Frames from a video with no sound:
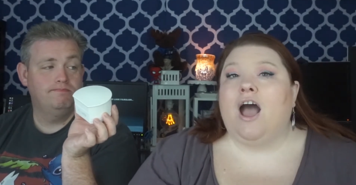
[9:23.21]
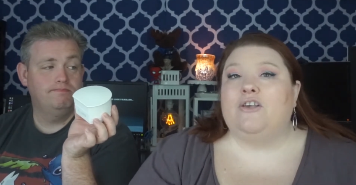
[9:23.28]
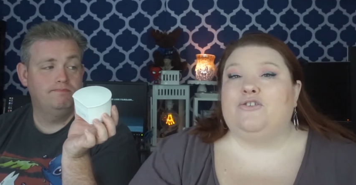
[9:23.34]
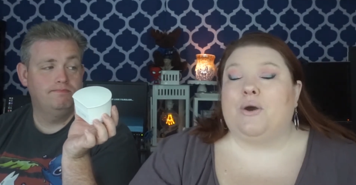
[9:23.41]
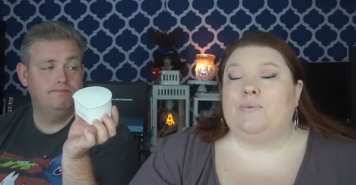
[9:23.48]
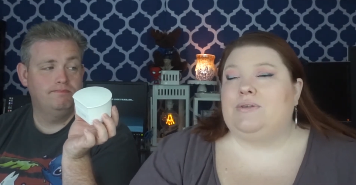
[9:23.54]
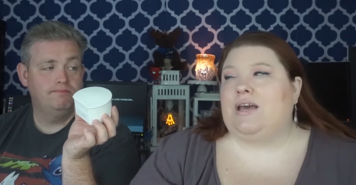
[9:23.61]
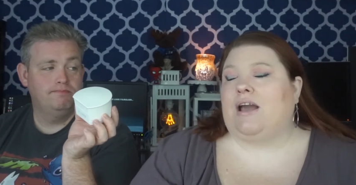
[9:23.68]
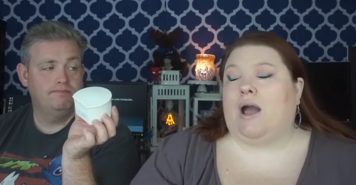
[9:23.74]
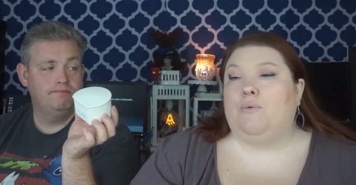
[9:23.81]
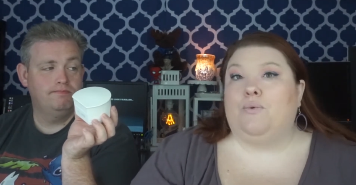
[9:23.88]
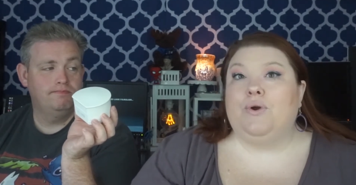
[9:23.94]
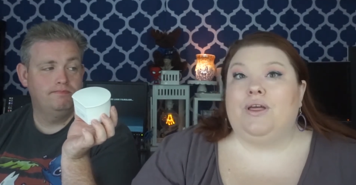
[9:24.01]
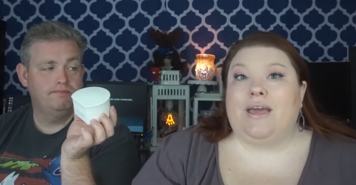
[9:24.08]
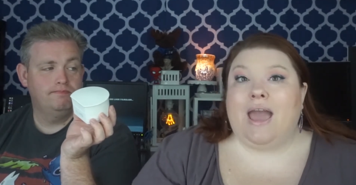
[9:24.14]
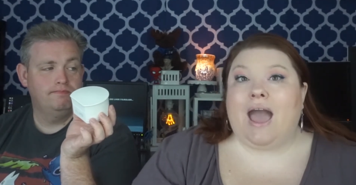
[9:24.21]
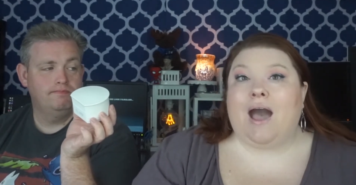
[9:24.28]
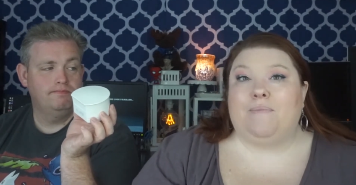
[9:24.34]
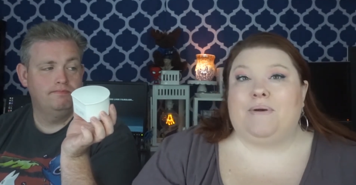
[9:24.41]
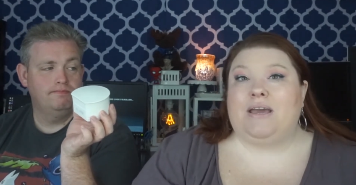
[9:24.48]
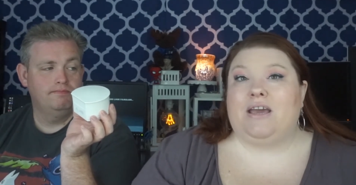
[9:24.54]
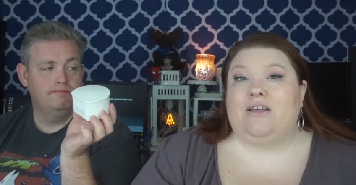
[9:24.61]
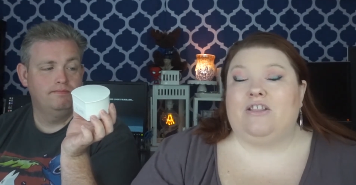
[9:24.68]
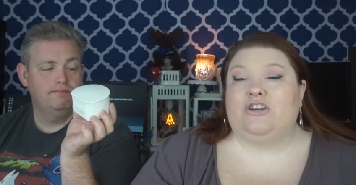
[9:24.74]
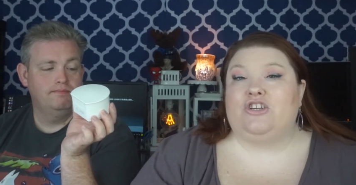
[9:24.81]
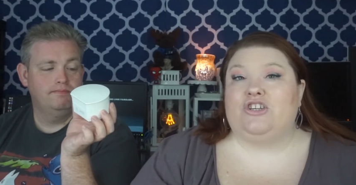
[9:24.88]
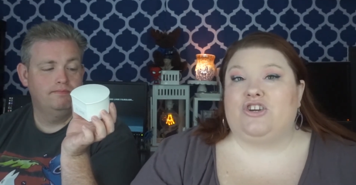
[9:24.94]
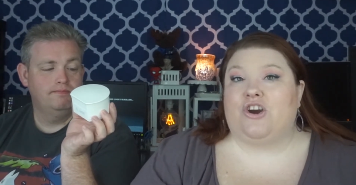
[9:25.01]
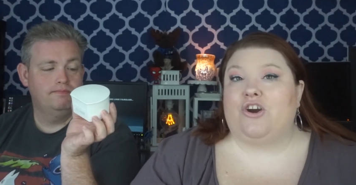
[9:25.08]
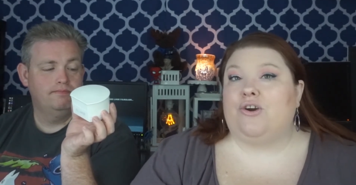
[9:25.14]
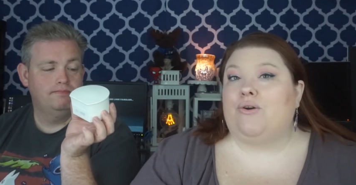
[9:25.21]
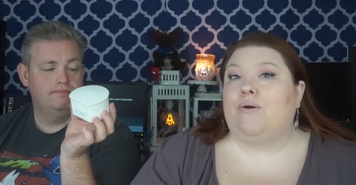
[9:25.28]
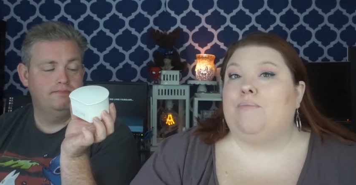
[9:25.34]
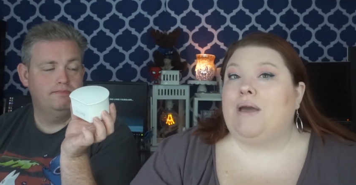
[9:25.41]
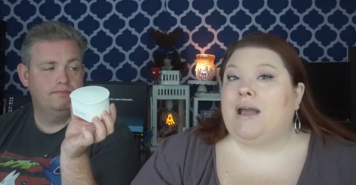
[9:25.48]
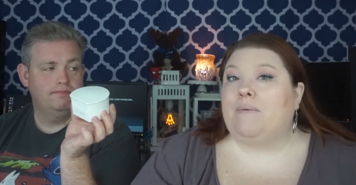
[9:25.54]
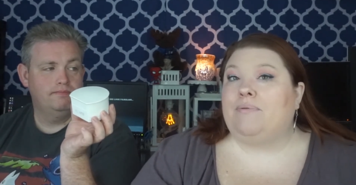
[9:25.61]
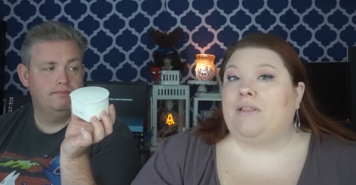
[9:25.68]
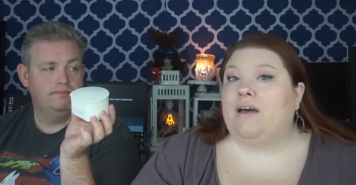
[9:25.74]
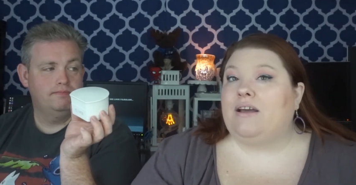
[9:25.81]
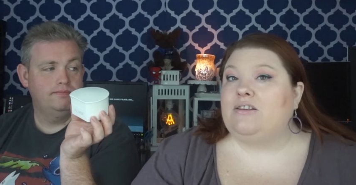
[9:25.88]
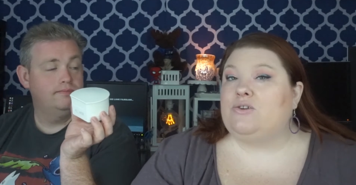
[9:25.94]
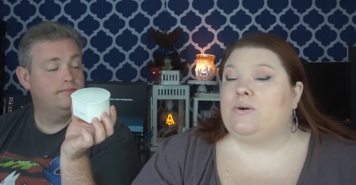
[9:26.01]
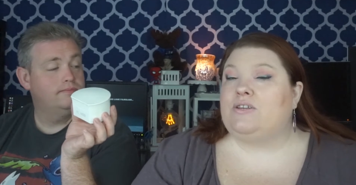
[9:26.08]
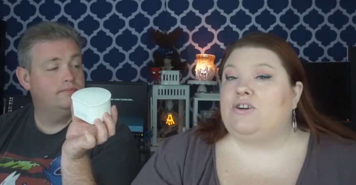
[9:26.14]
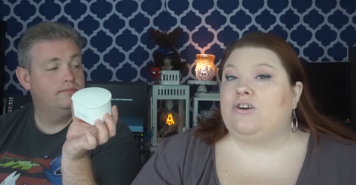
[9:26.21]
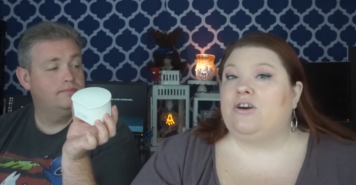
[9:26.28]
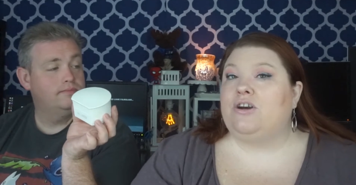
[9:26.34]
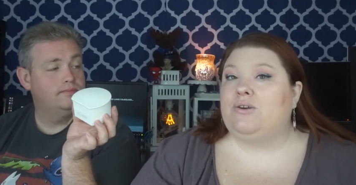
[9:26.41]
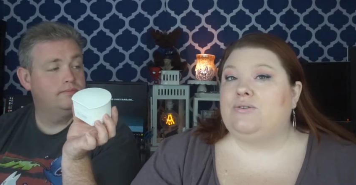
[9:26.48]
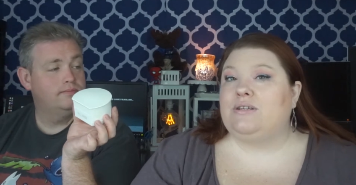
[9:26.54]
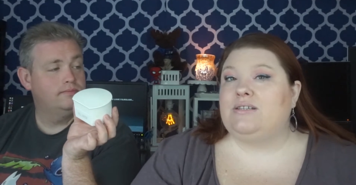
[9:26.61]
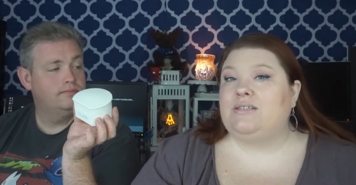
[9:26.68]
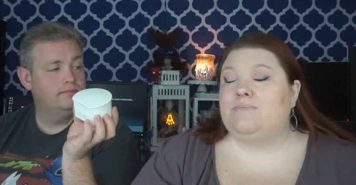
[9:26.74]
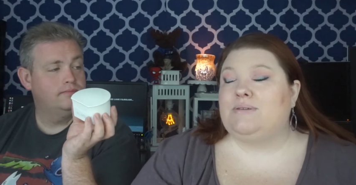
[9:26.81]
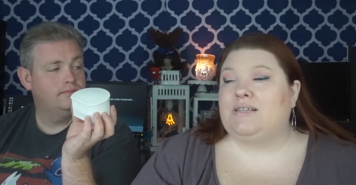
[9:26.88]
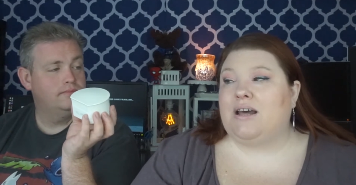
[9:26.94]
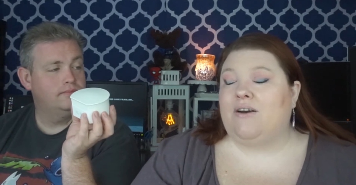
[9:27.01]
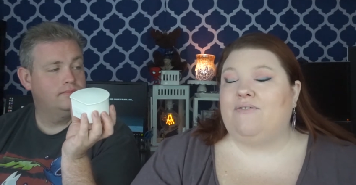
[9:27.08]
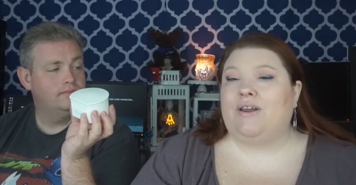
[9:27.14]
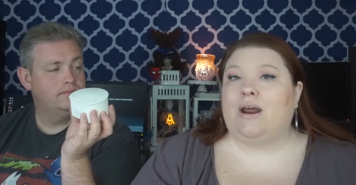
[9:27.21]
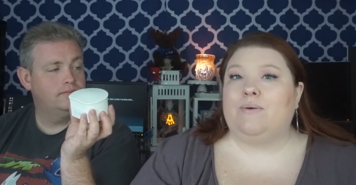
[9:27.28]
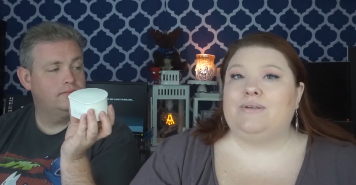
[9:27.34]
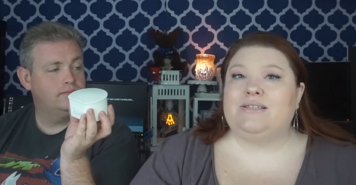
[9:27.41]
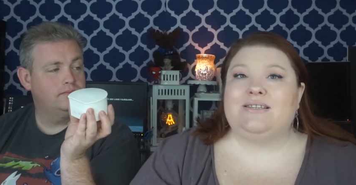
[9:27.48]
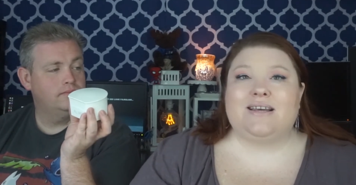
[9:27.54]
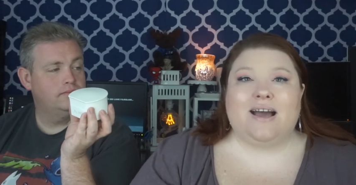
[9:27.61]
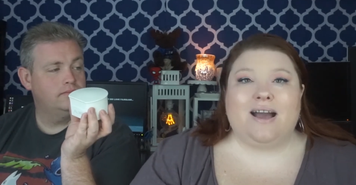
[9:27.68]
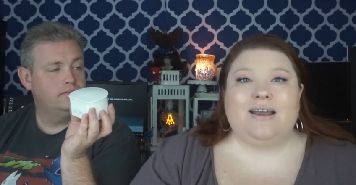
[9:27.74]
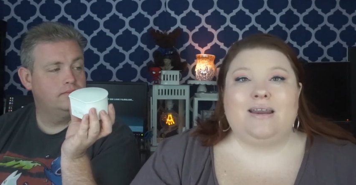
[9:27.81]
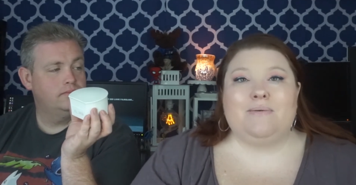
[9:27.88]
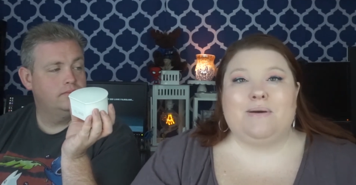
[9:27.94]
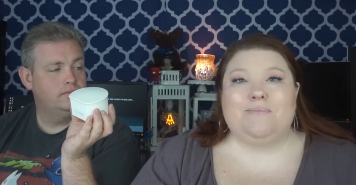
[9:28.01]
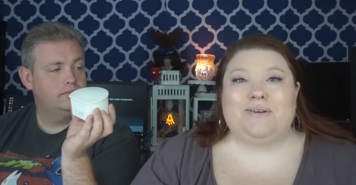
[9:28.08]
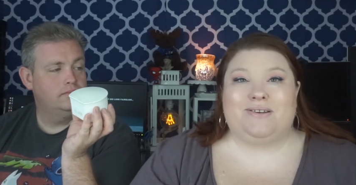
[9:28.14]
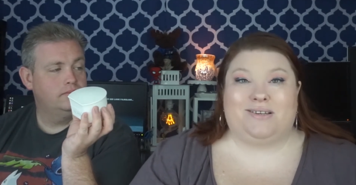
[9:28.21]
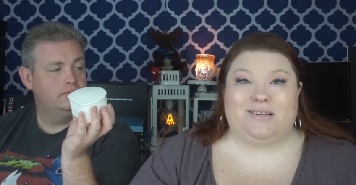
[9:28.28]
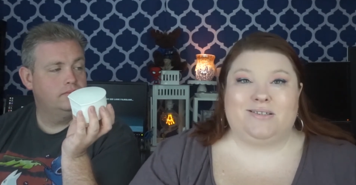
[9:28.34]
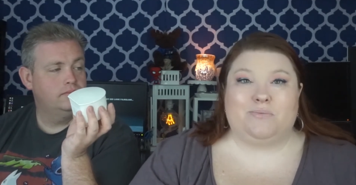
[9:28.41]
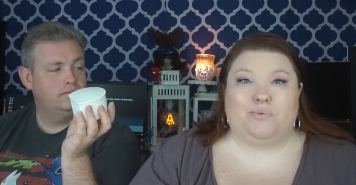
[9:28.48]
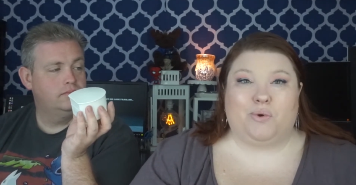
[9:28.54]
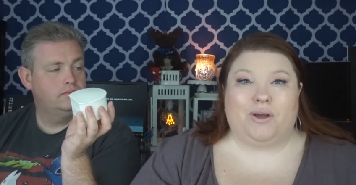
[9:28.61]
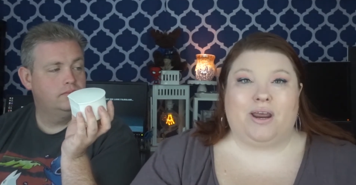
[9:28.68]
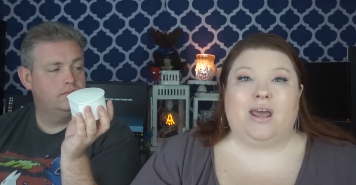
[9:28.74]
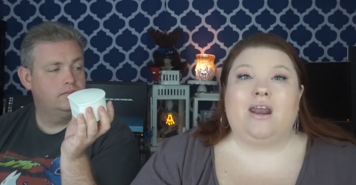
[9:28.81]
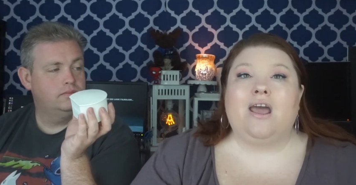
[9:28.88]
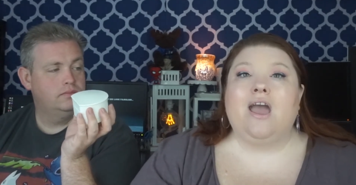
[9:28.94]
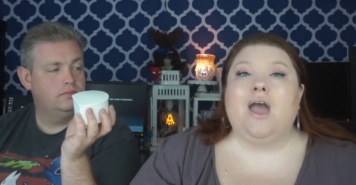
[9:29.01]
Speaker 1: So I was like really happy that she started her own makeup line, so I started using some stuff and I was tiny bit disappointed.